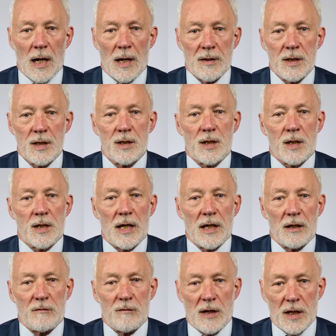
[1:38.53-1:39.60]
and this is to take
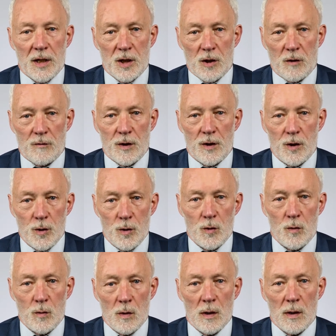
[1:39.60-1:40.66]
advantage of the
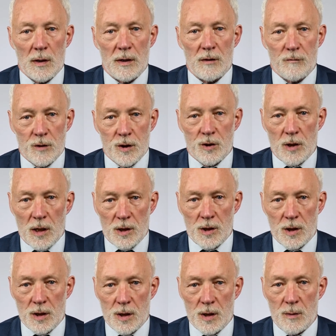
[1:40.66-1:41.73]
new
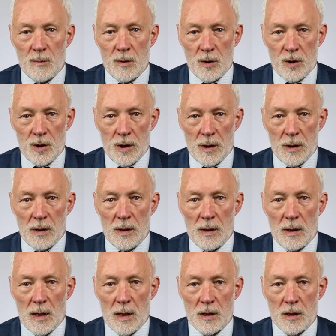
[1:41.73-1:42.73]
infrastructures emerging